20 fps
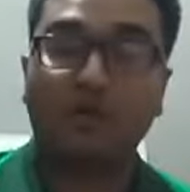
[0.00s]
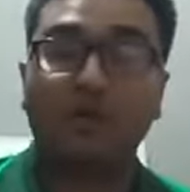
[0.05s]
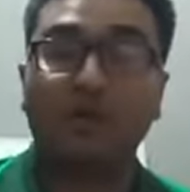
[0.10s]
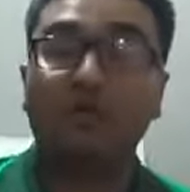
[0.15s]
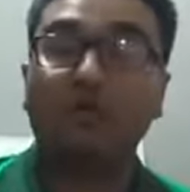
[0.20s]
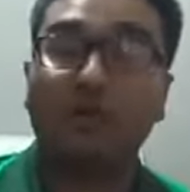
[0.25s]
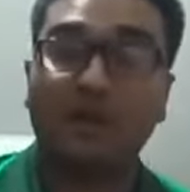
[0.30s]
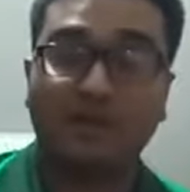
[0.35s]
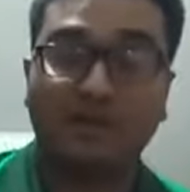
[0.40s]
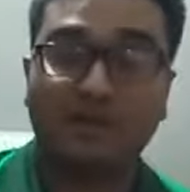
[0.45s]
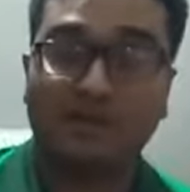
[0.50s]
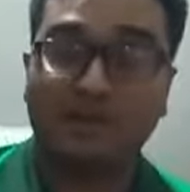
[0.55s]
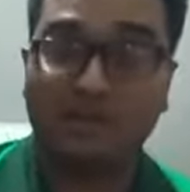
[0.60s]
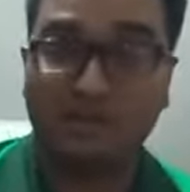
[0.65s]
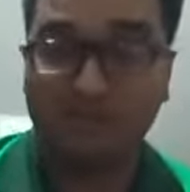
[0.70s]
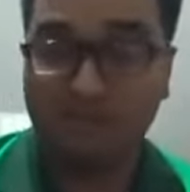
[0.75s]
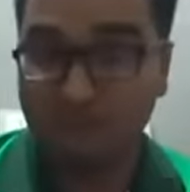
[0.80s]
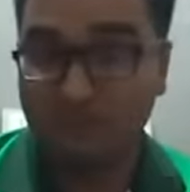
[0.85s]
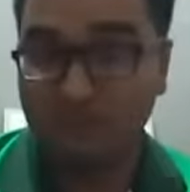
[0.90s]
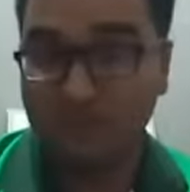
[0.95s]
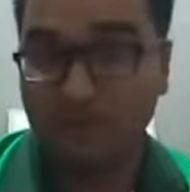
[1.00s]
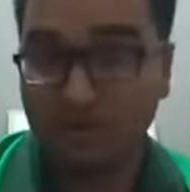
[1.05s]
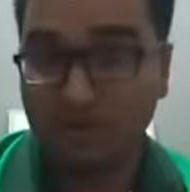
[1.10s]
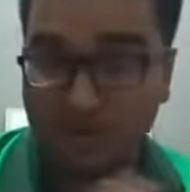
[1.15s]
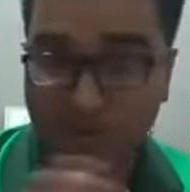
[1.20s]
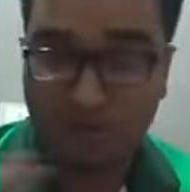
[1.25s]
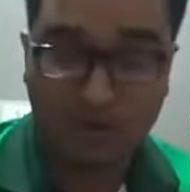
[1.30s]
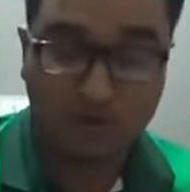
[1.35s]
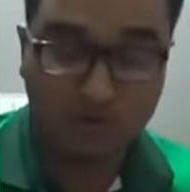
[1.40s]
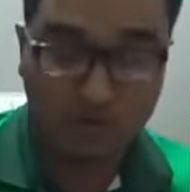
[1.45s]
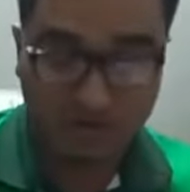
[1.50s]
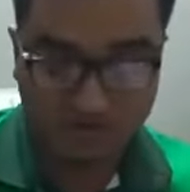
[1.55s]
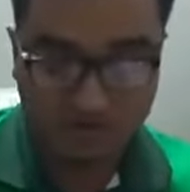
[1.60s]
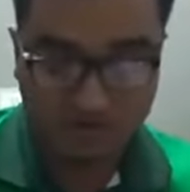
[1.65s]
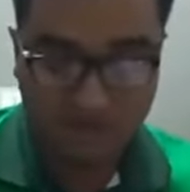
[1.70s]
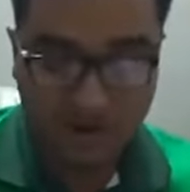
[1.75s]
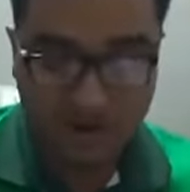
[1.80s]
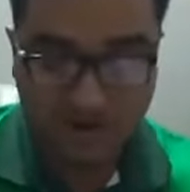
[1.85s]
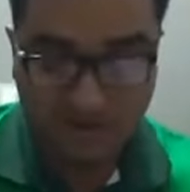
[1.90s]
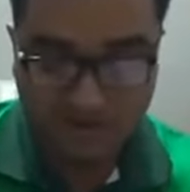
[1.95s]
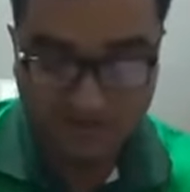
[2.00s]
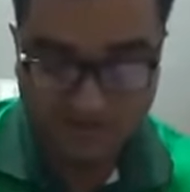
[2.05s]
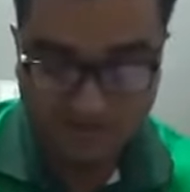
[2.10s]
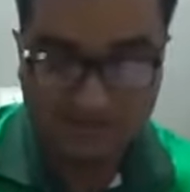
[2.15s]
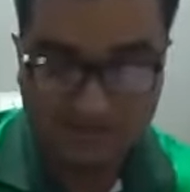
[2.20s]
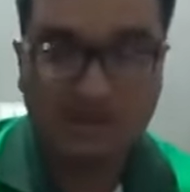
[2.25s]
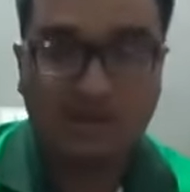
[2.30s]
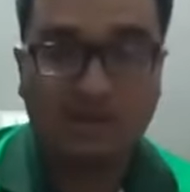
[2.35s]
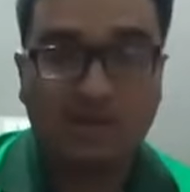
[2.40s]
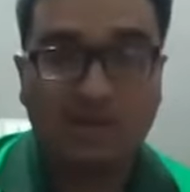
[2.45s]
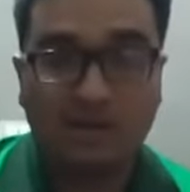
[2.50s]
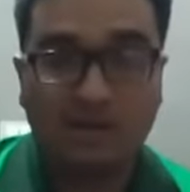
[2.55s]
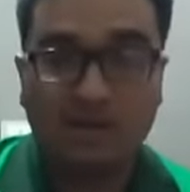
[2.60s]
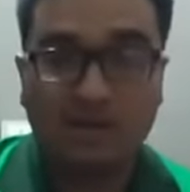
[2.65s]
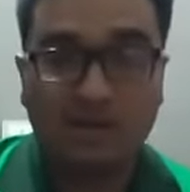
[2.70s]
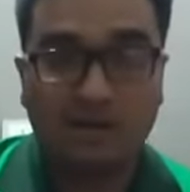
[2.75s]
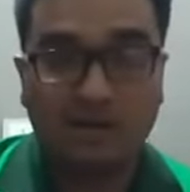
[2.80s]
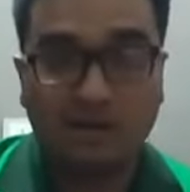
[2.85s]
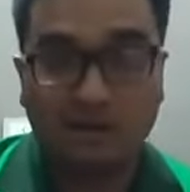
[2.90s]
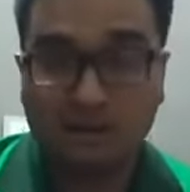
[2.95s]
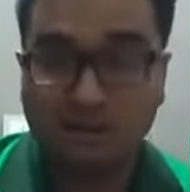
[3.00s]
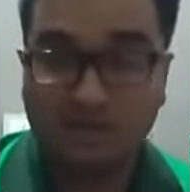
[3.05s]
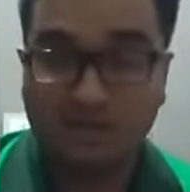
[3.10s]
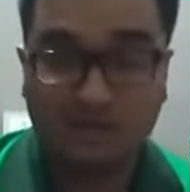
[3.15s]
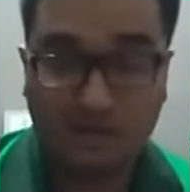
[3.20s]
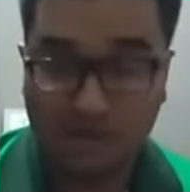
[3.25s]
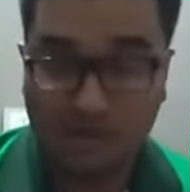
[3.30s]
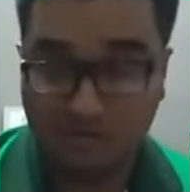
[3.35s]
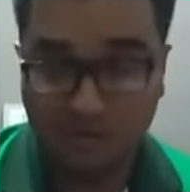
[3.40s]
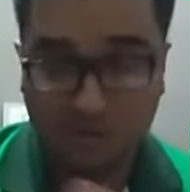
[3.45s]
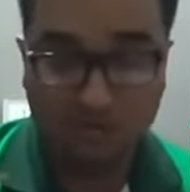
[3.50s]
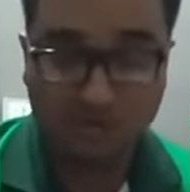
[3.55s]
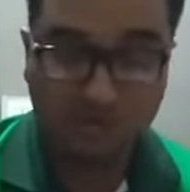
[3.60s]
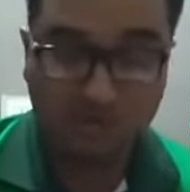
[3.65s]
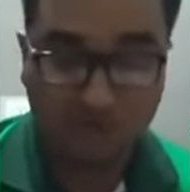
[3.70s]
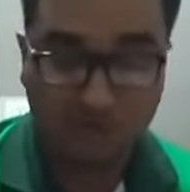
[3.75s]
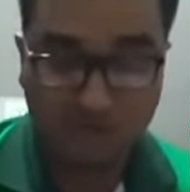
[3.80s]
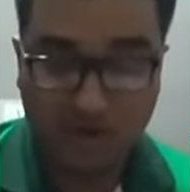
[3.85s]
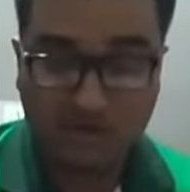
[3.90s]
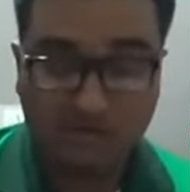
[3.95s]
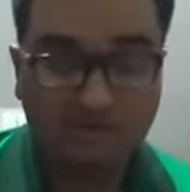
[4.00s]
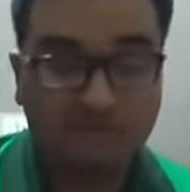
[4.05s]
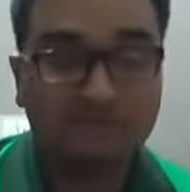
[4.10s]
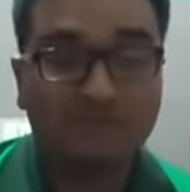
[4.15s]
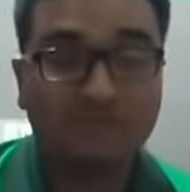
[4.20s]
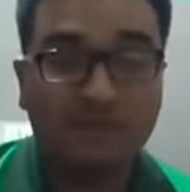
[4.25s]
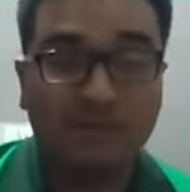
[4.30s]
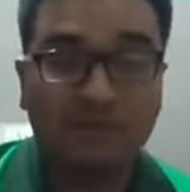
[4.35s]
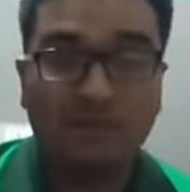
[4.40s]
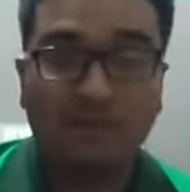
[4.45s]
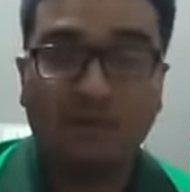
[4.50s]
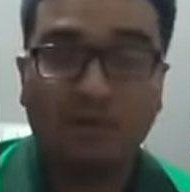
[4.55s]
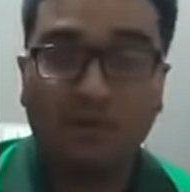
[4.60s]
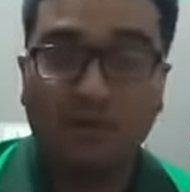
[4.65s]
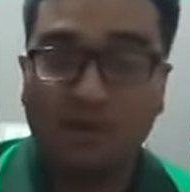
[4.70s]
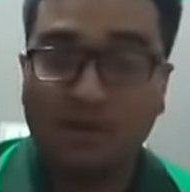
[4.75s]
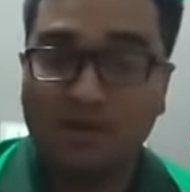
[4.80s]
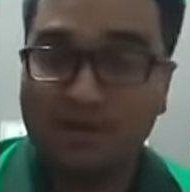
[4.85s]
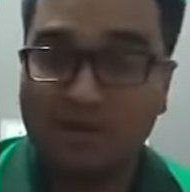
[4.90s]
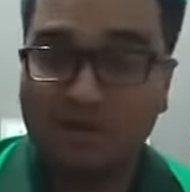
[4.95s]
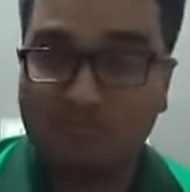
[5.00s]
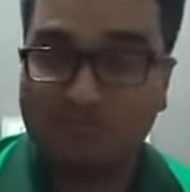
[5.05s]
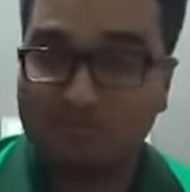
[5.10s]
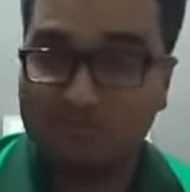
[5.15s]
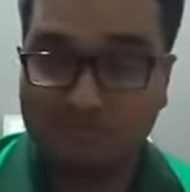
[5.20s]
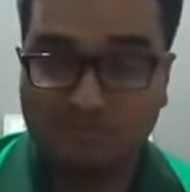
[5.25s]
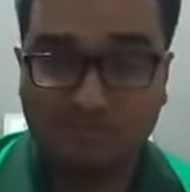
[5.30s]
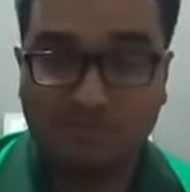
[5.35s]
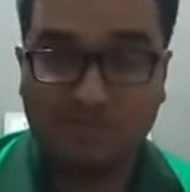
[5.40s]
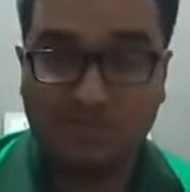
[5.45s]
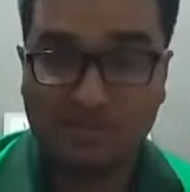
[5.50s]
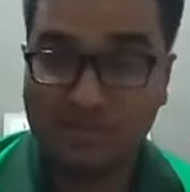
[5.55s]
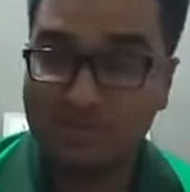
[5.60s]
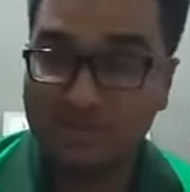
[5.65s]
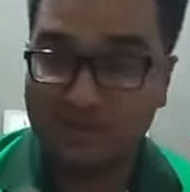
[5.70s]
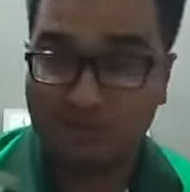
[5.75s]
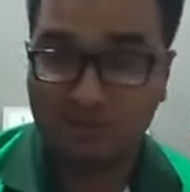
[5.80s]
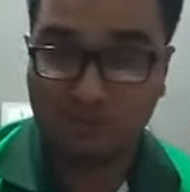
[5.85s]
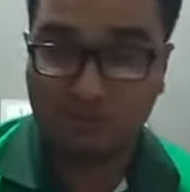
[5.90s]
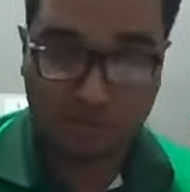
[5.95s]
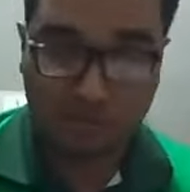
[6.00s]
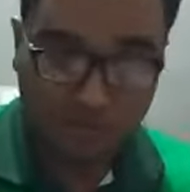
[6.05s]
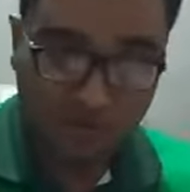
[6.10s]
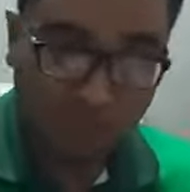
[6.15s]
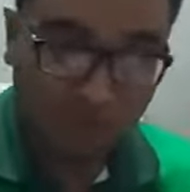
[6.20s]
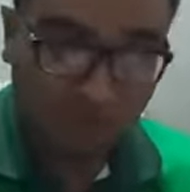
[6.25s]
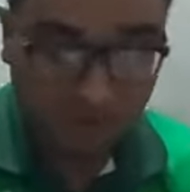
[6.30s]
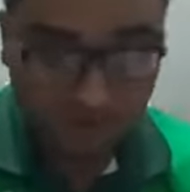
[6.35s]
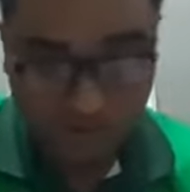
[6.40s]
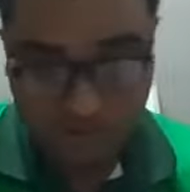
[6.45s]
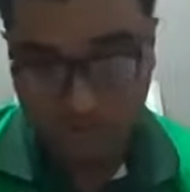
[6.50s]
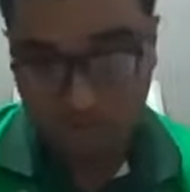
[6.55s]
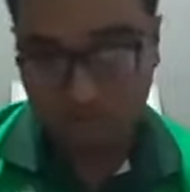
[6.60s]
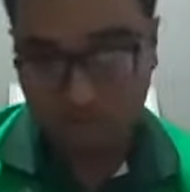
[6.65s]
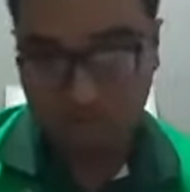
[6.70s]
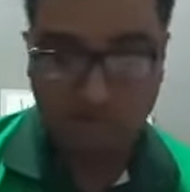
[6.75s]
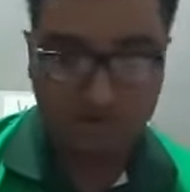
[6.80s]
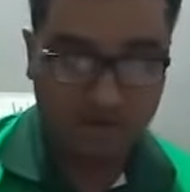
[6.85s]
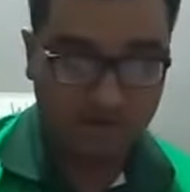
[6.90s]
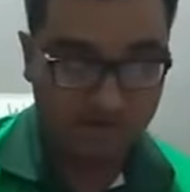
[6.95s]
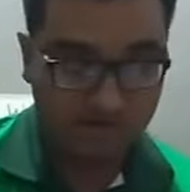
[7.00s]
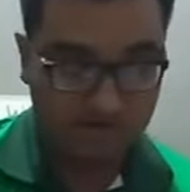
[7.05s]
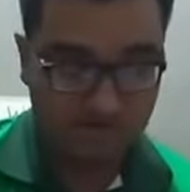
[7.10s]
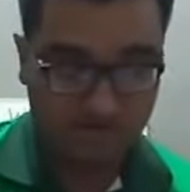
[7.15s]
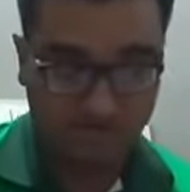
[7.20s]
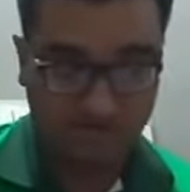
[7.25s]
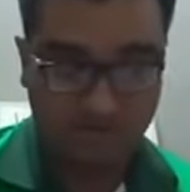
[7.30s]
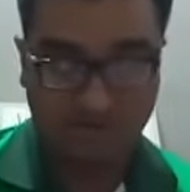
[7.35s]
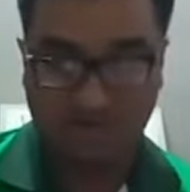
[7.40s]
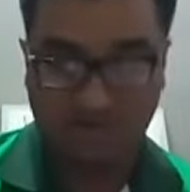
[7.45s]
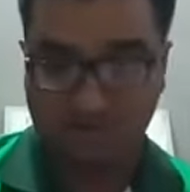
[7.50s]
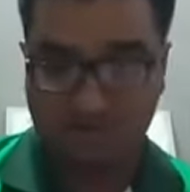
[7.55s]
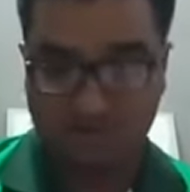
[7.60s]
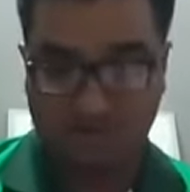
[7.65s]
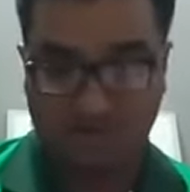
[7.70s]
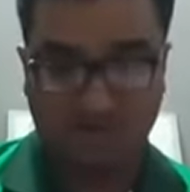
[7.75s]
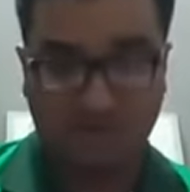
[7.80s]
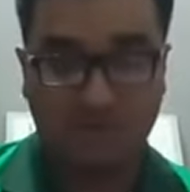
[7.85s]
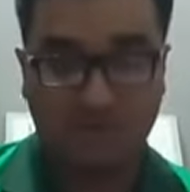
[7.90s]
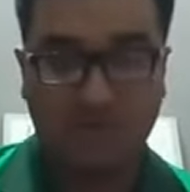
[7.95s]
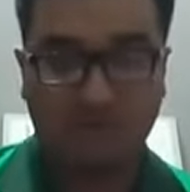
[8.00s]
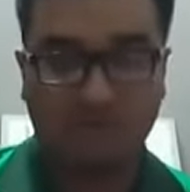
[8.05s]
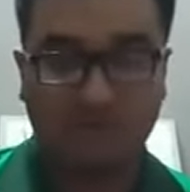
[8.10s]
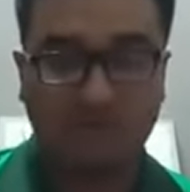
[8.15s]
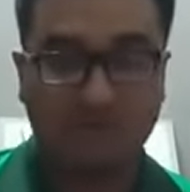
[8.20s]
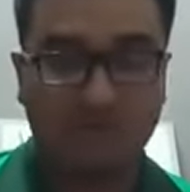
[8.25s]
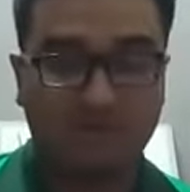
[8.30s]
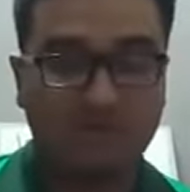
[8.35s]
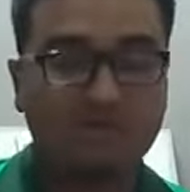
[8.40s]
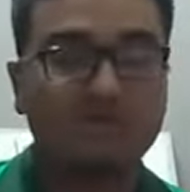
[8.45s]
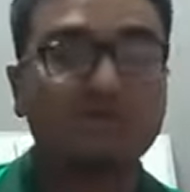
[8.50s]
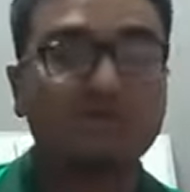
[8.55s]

you? I think you all are fine. I am also fine. Welcome. This is Lavan Sharkar. Welcome to my today's live class.